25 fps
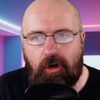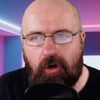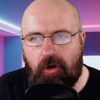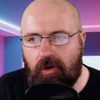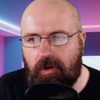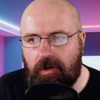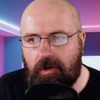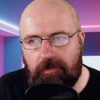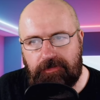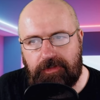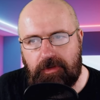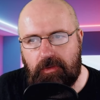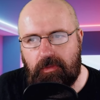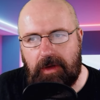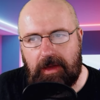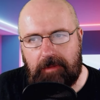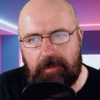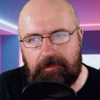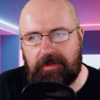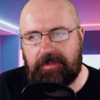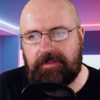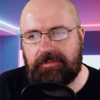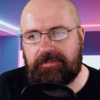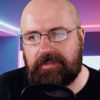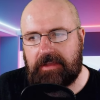All of the
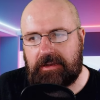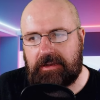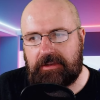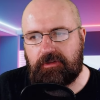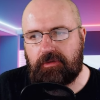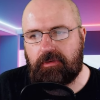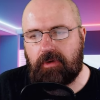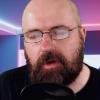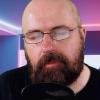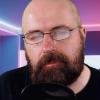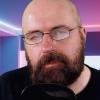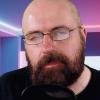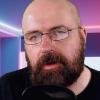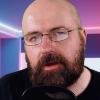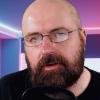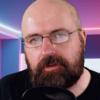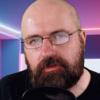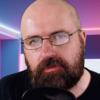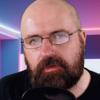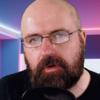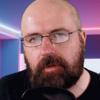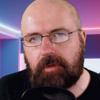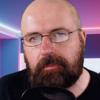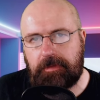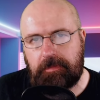weapons that drop are
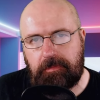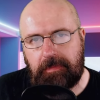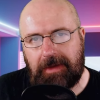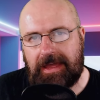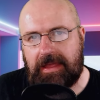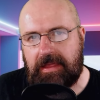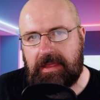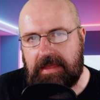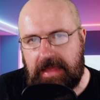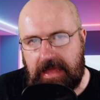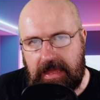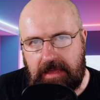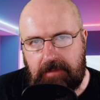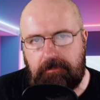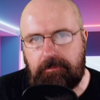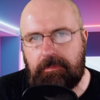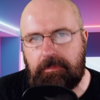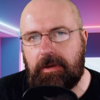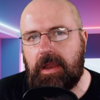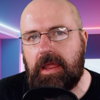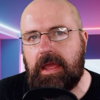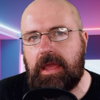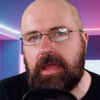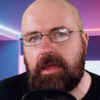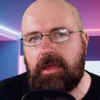dropped by
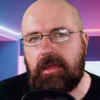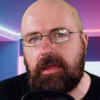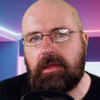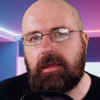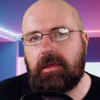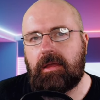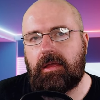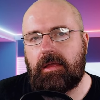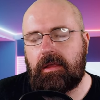gameplay,